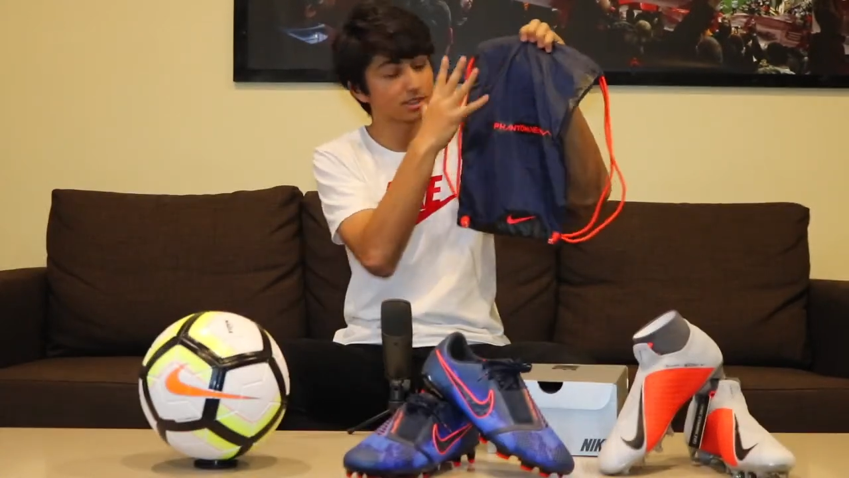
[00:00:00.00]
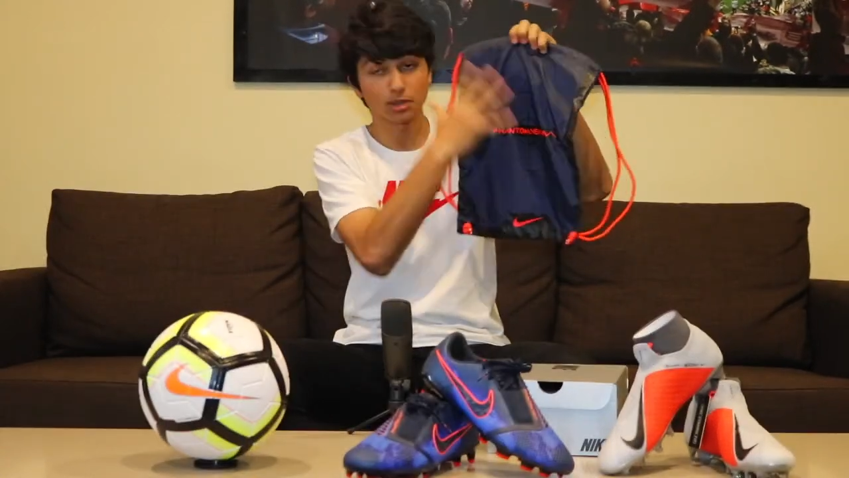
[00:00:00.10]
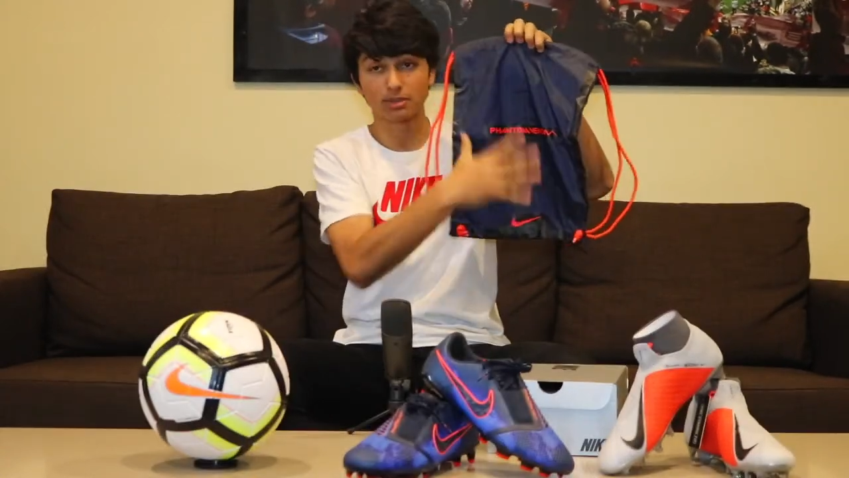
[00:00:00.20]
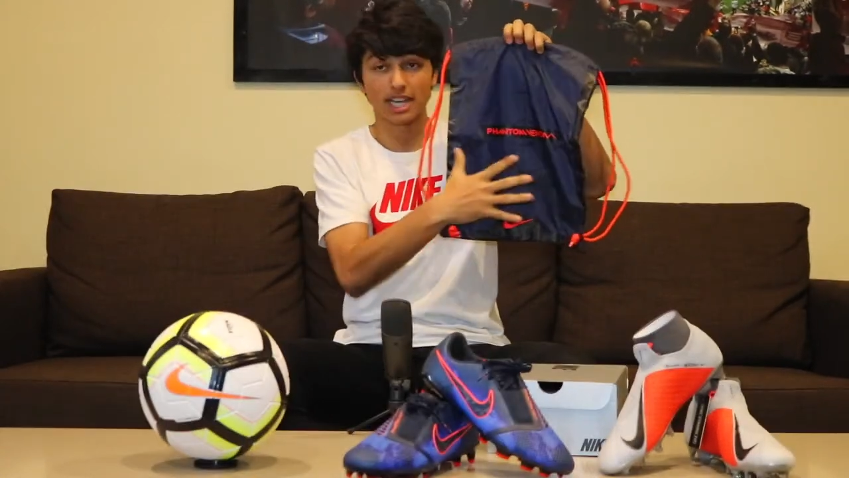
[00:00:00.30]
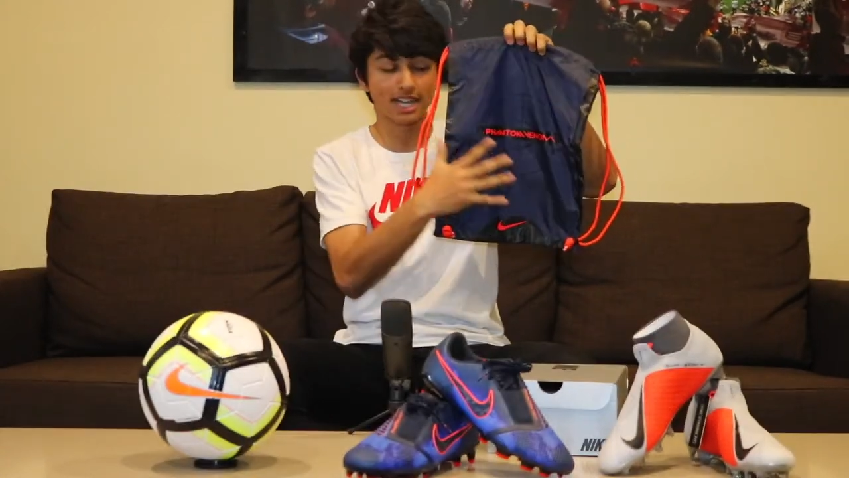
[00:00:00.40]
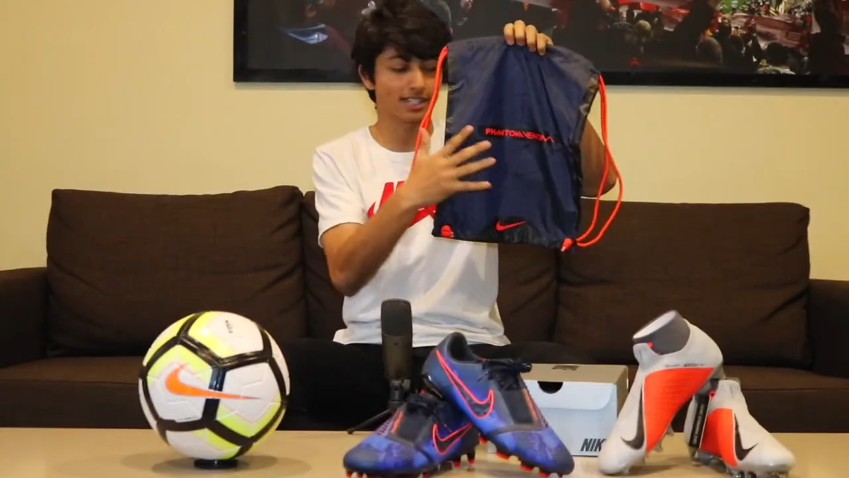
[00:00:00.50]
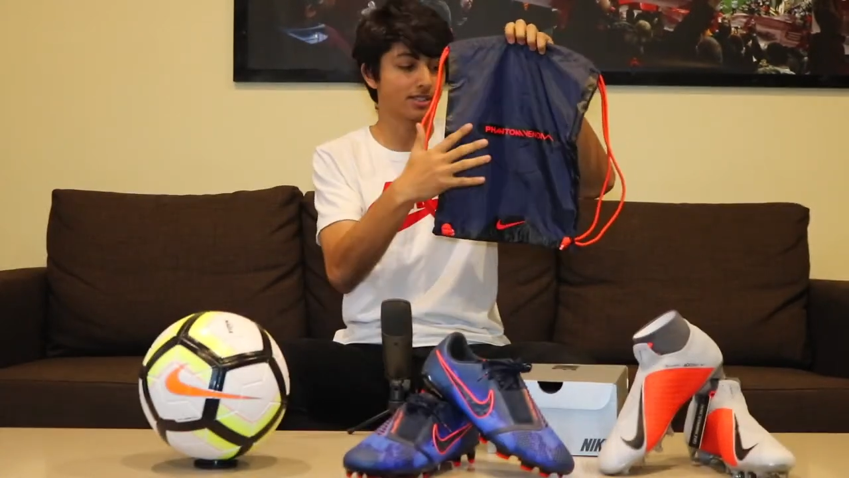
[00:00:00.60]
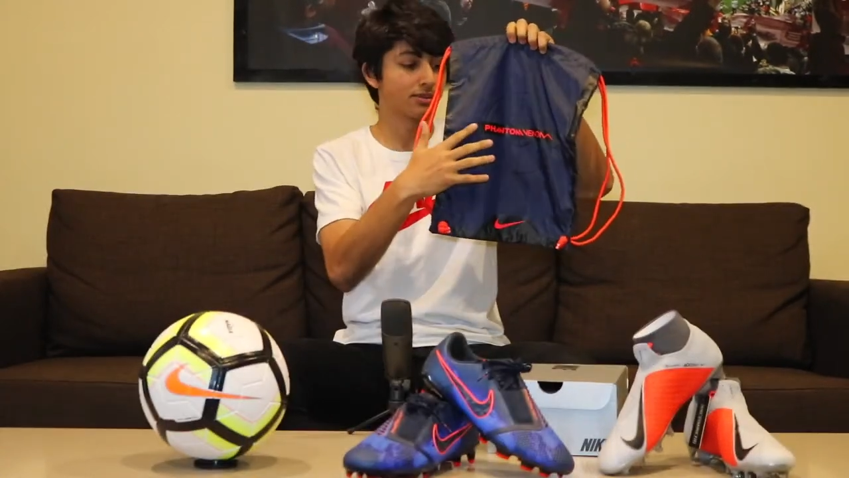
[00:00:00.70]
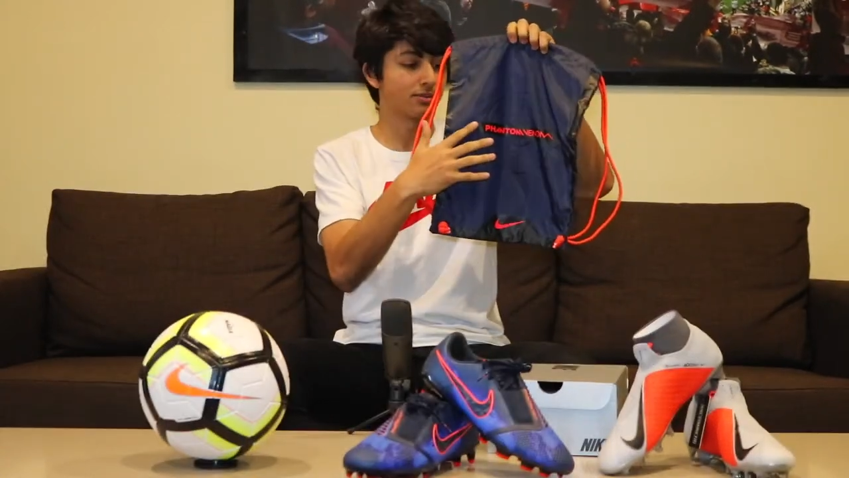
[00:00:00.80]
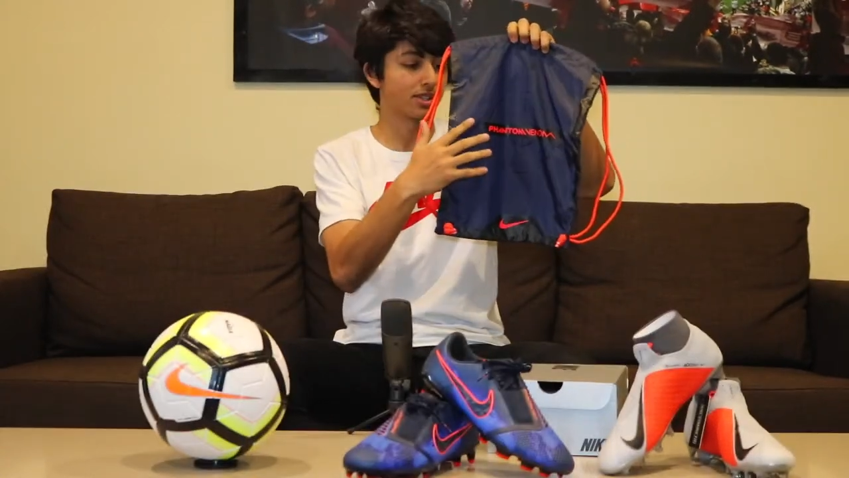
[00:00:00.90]
it's all black
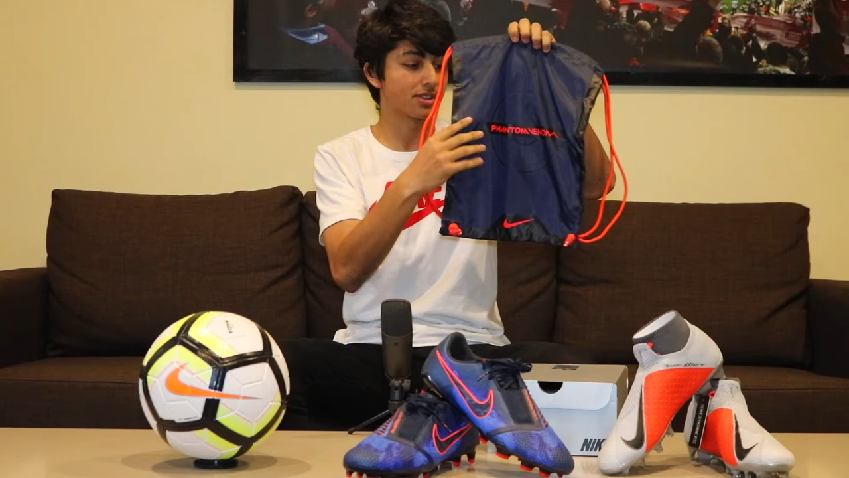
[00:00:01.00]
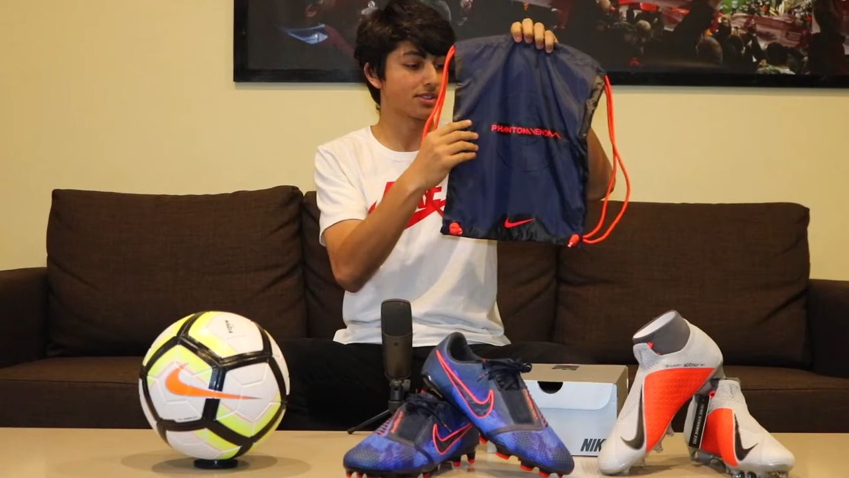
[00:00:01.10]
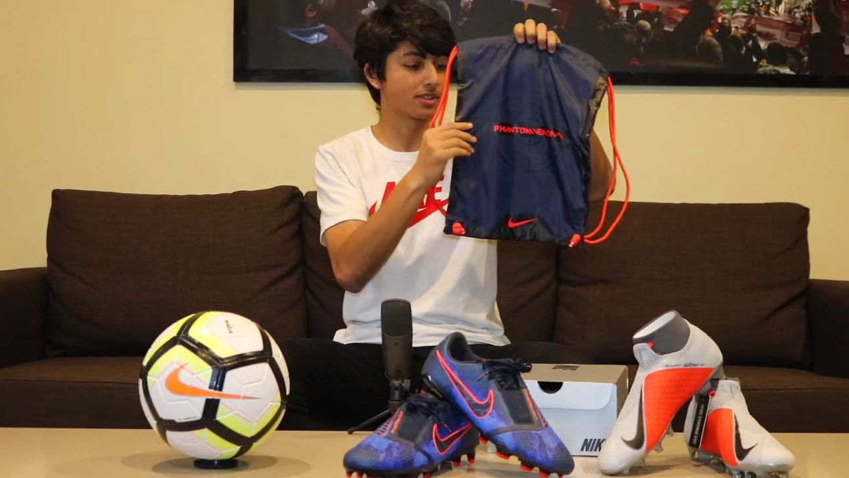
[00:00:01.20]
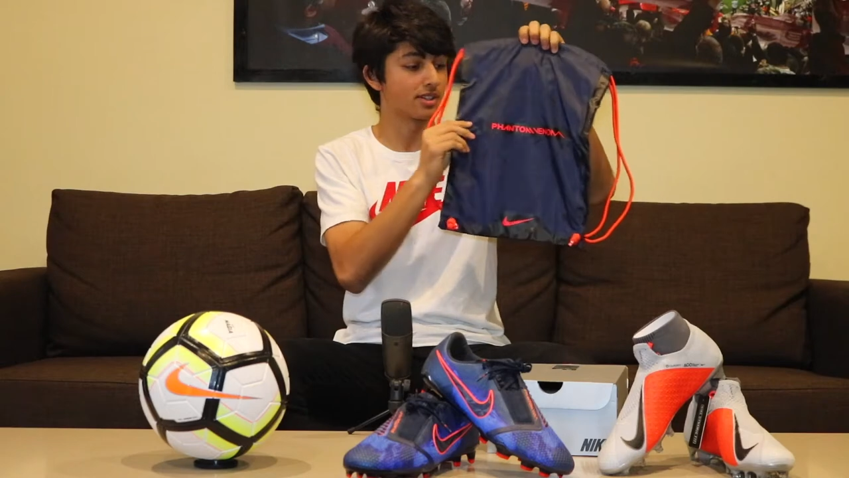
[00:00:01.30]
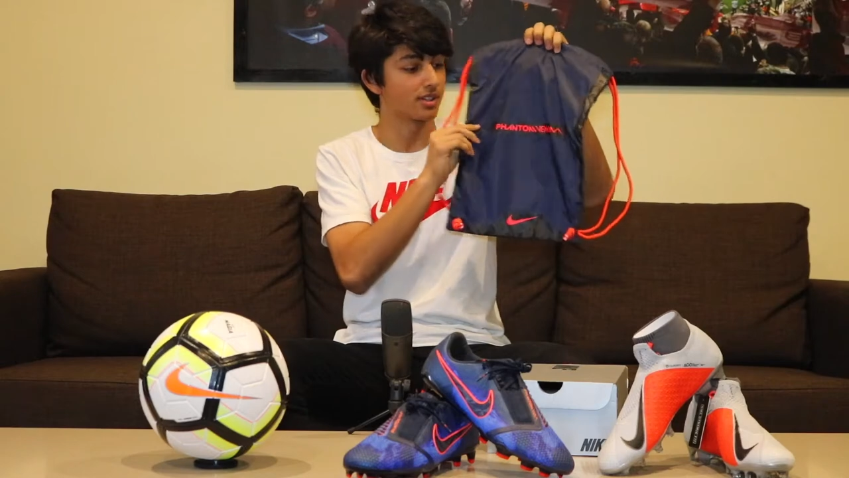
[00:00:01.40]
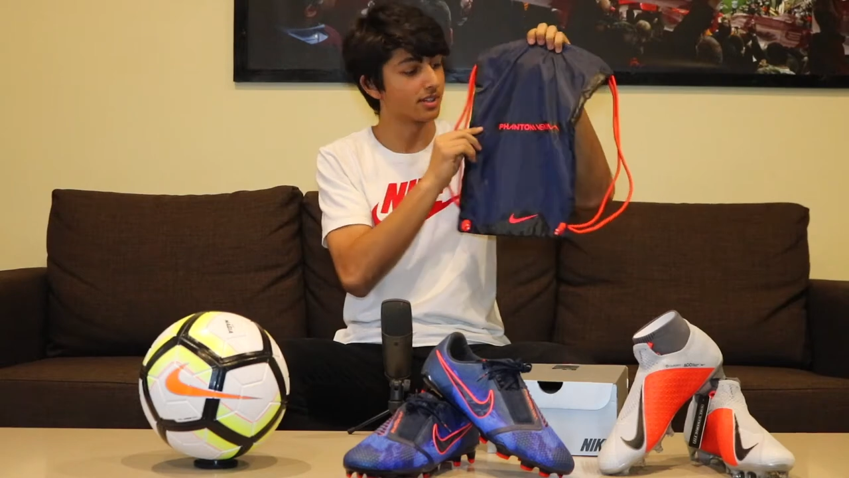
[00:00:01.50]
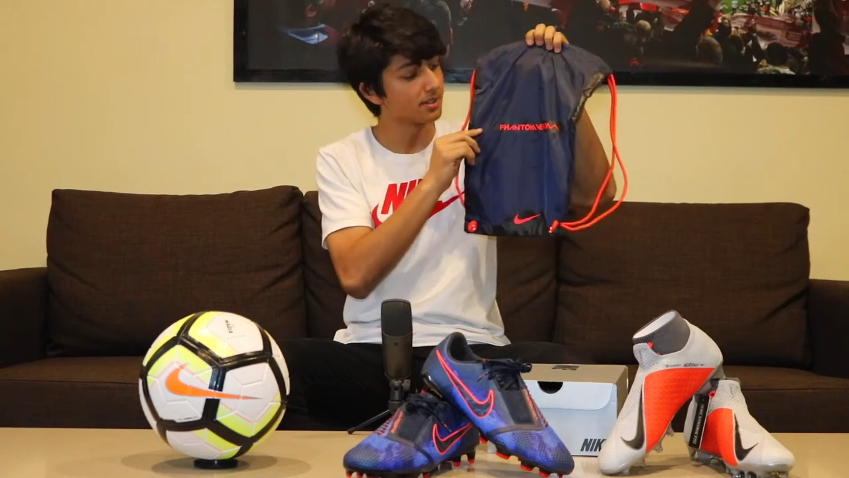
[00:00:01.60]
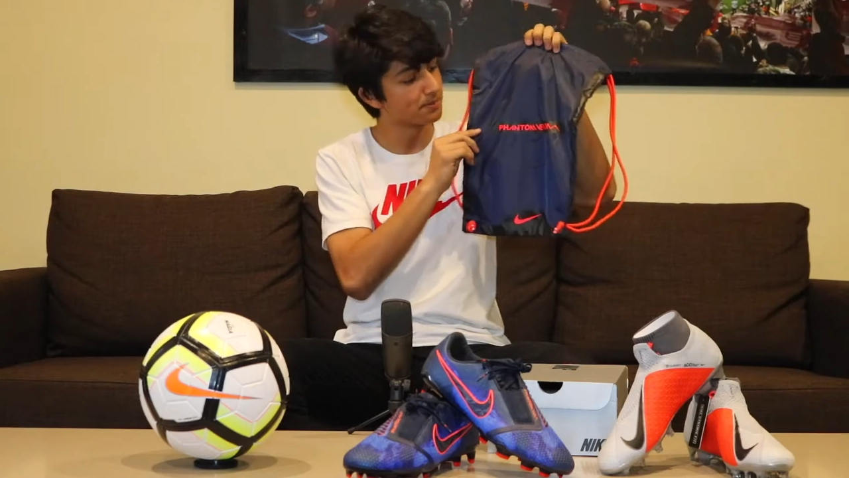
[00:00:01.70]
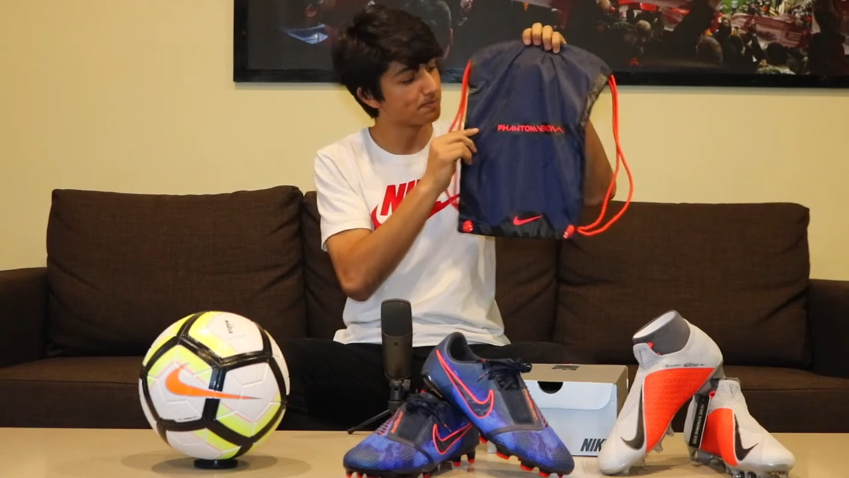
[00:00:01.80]
with uh,